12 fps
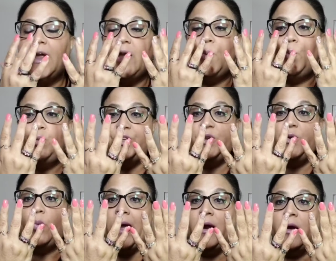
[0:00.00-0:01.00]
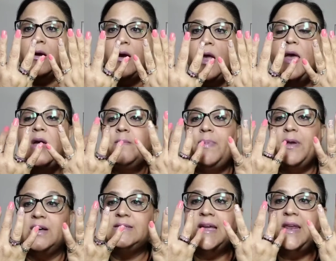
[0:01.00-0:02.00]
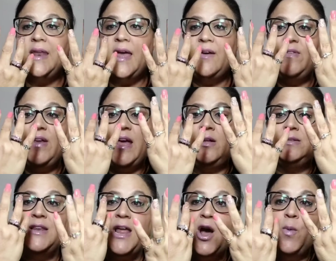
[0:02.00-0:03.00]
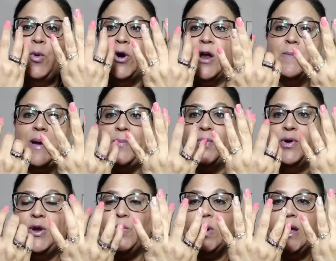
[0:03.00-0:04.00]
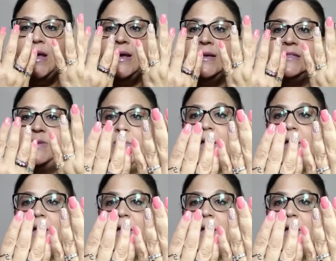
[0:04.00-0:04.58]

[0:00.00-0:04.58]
that I didn't wear because I didn't have nails and now I'm wearing my pretty rings.